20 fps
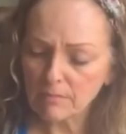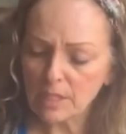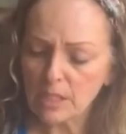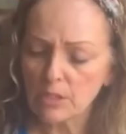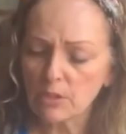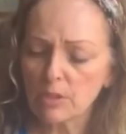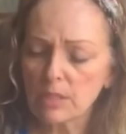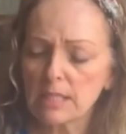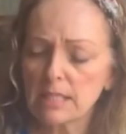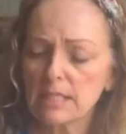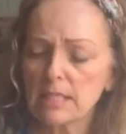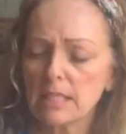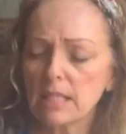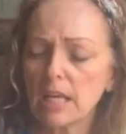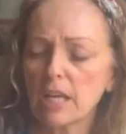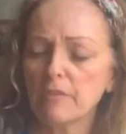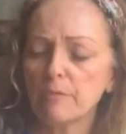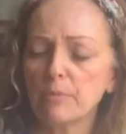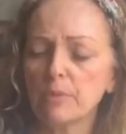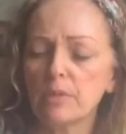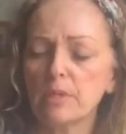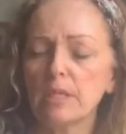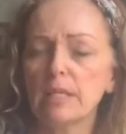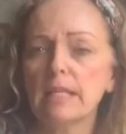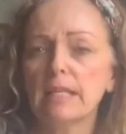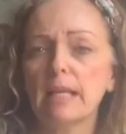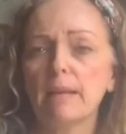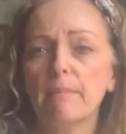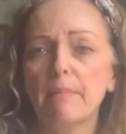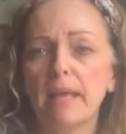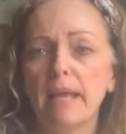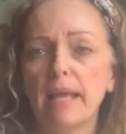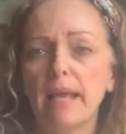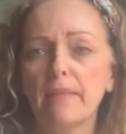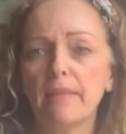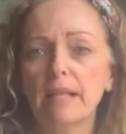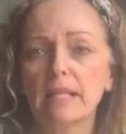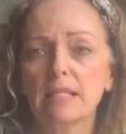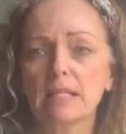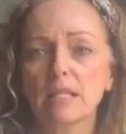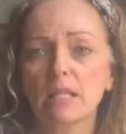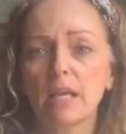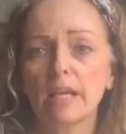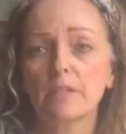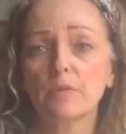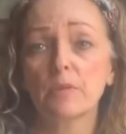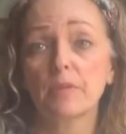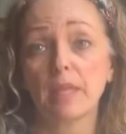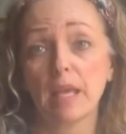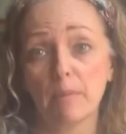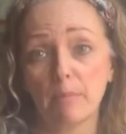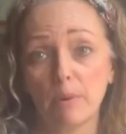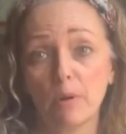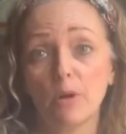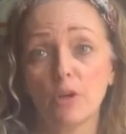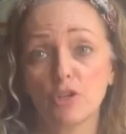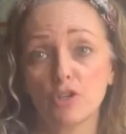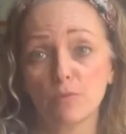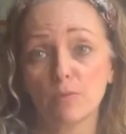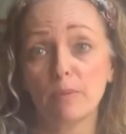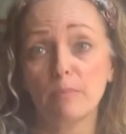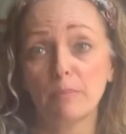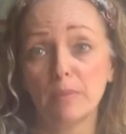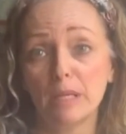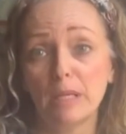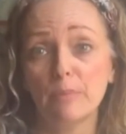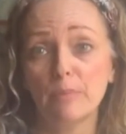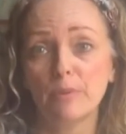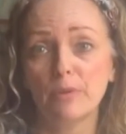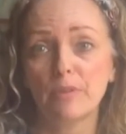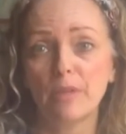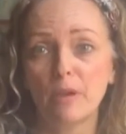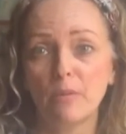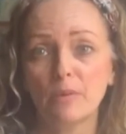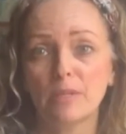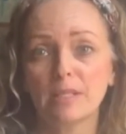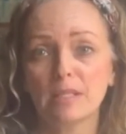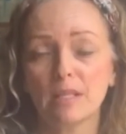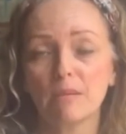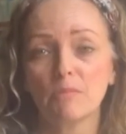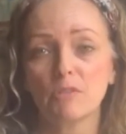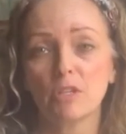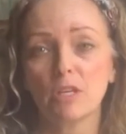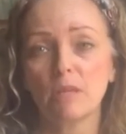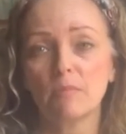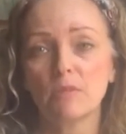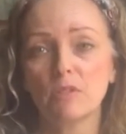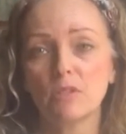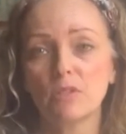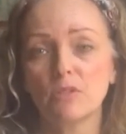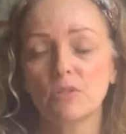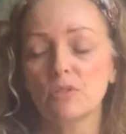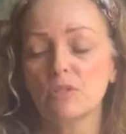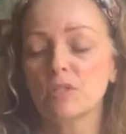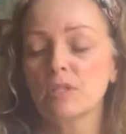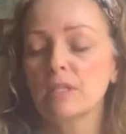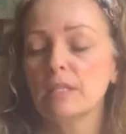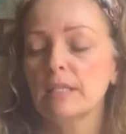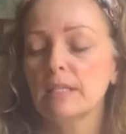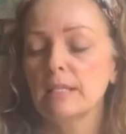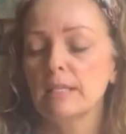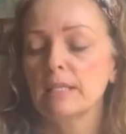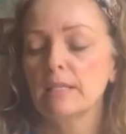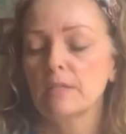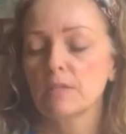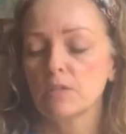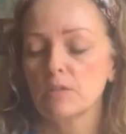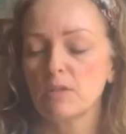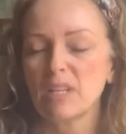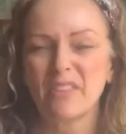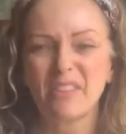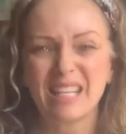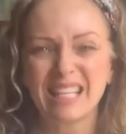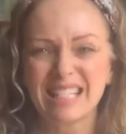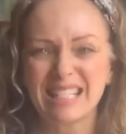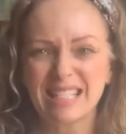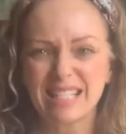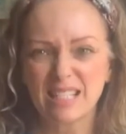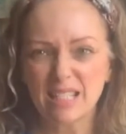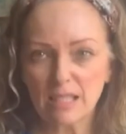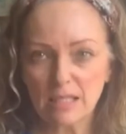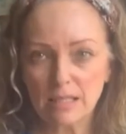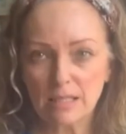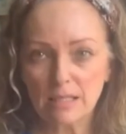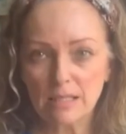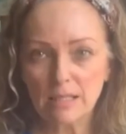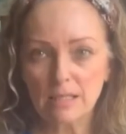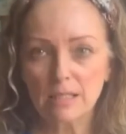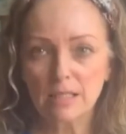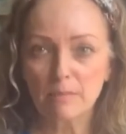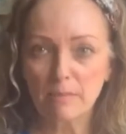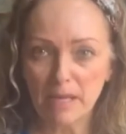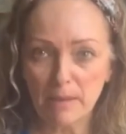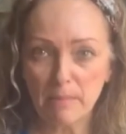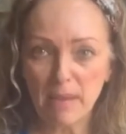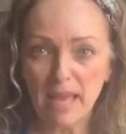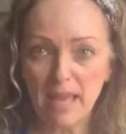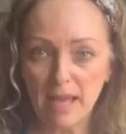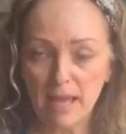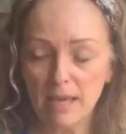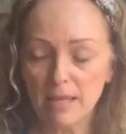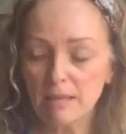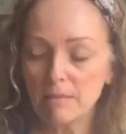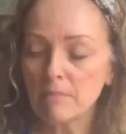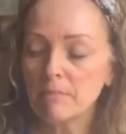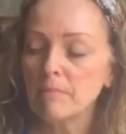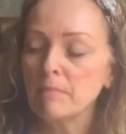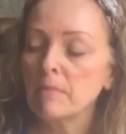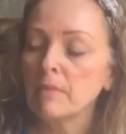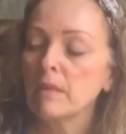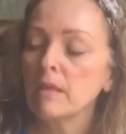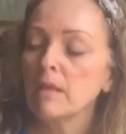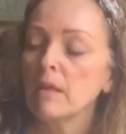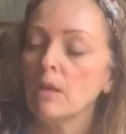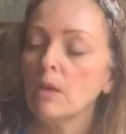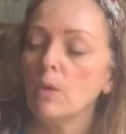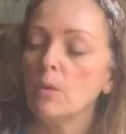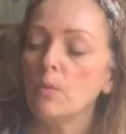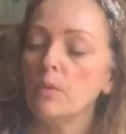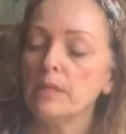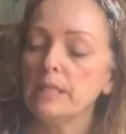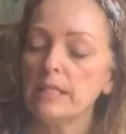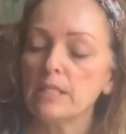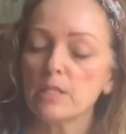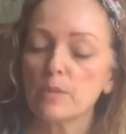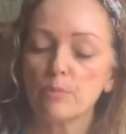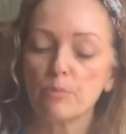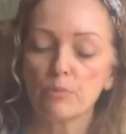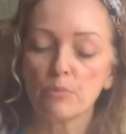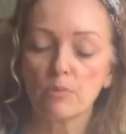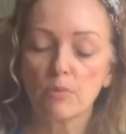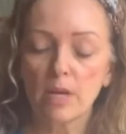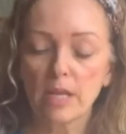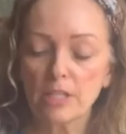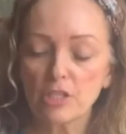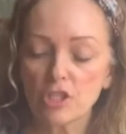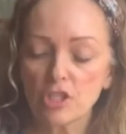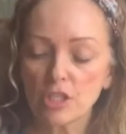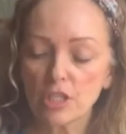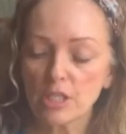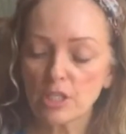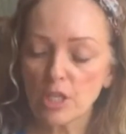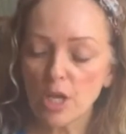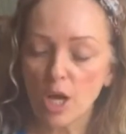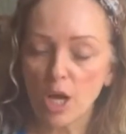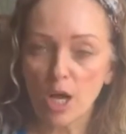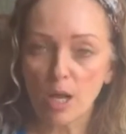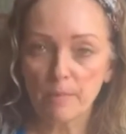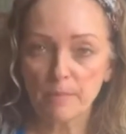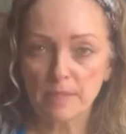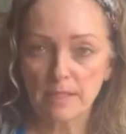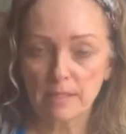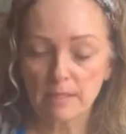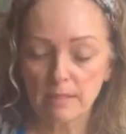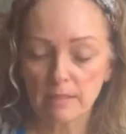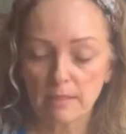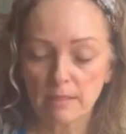you can see I've put it in a pan that's lined with that parchment paper that we sometimes use, so nothing sticks to my pan. We need to brush the tops